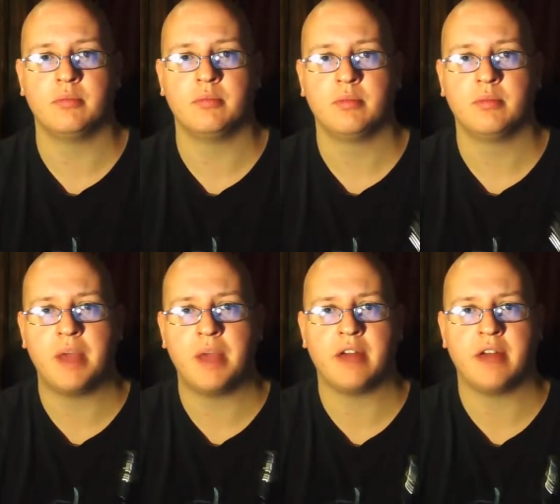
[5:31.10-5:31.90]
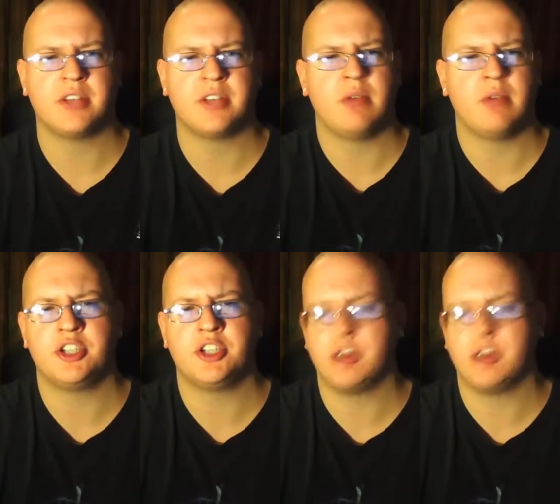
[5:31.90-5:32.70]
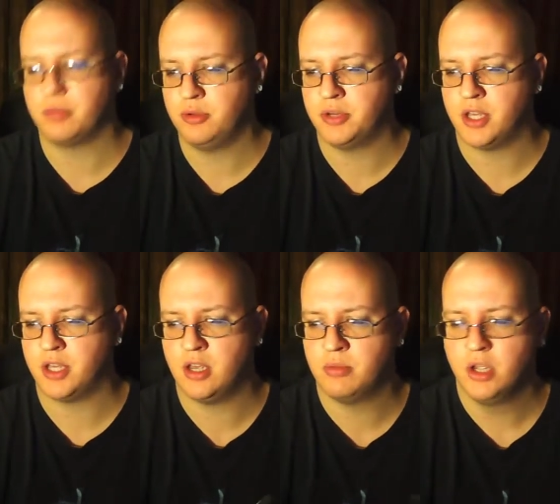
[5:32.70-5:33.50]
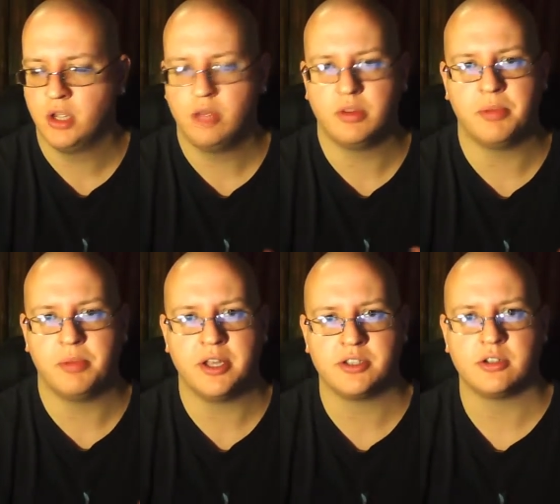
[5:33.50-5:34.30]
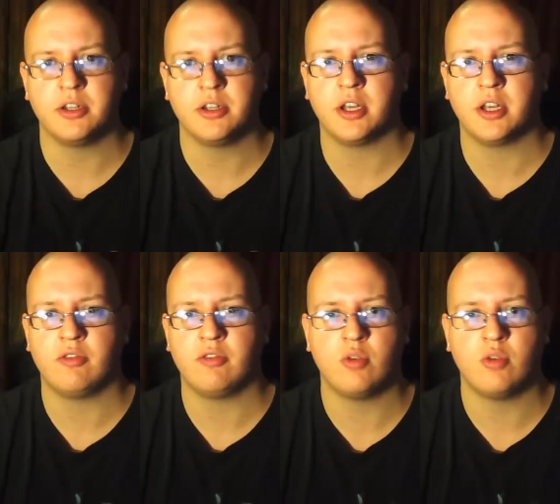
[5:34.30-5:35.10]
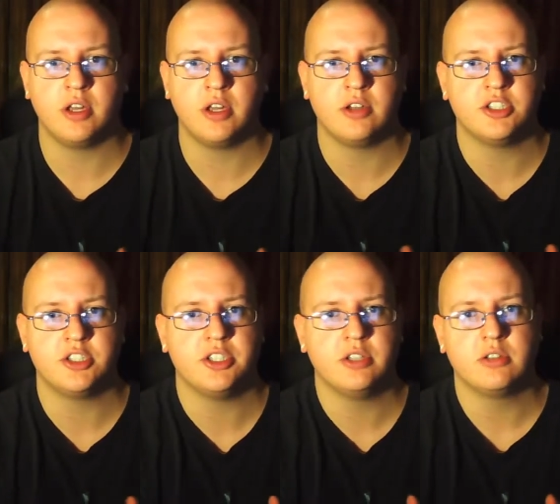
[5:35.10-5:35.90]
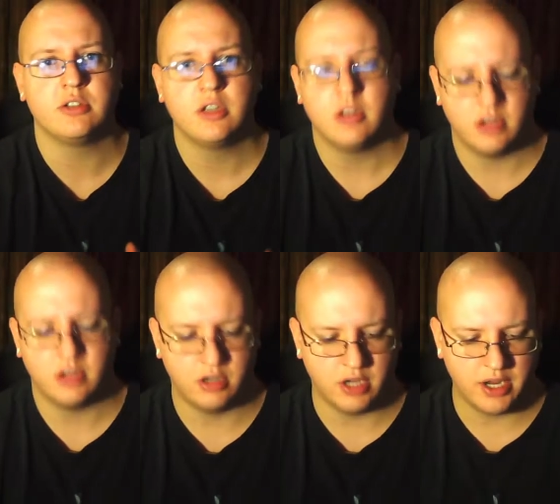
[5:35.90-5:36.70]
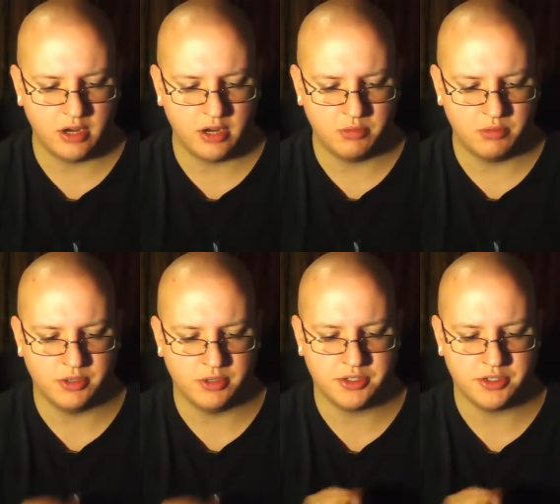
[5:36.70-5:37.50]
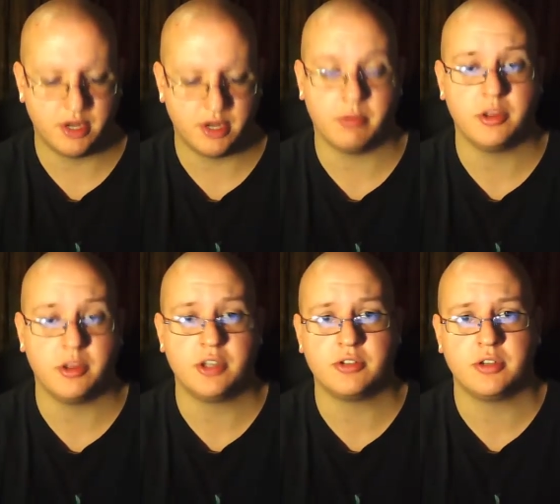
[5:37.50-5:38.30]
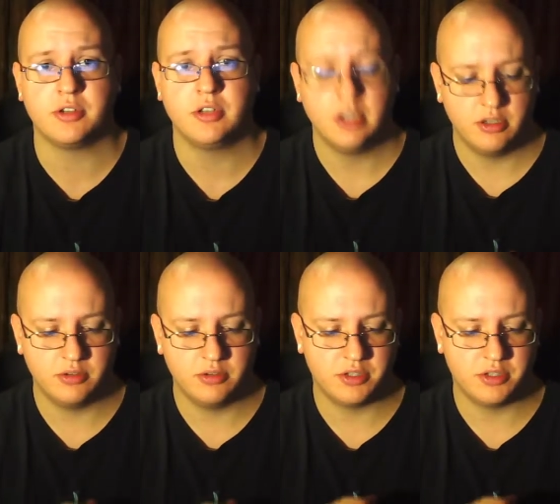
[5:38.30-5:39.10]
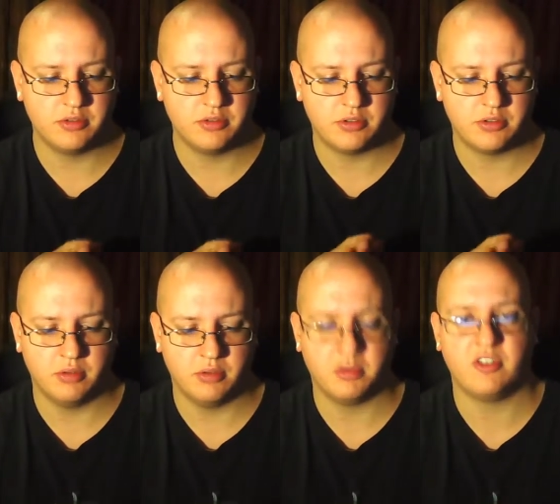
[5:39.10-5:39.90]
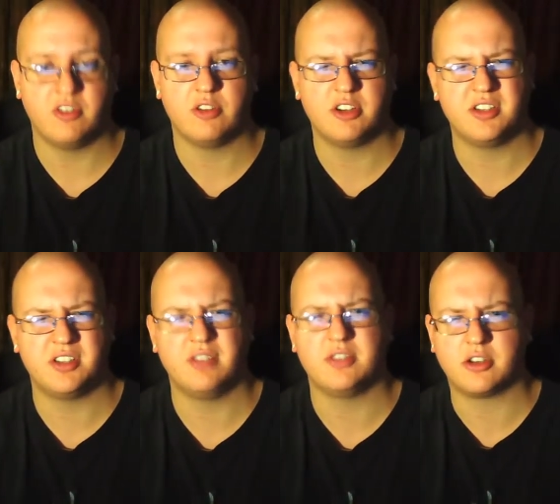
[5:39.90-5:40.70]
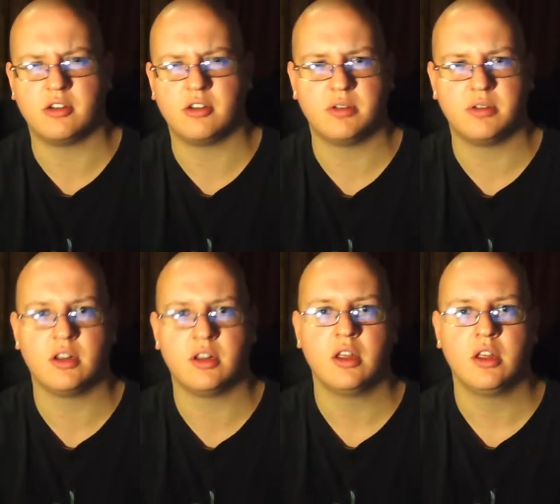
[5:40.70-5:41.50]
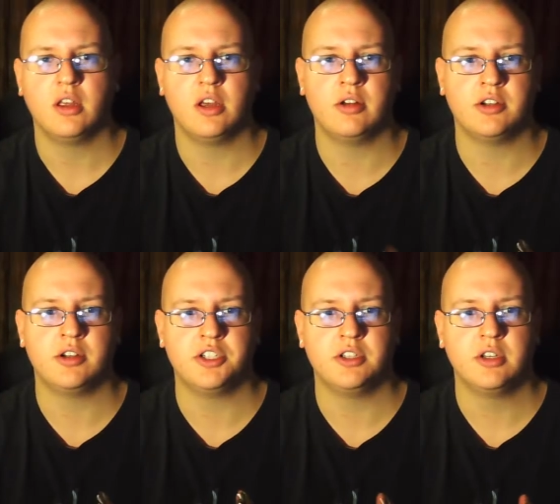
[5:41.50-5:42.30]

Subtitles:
batteries. I got one generic blue one that came with the Panzer, and then I got 4 of the LG high output ones. I really enjoy using those. I feel very safe and secure with that. I know LG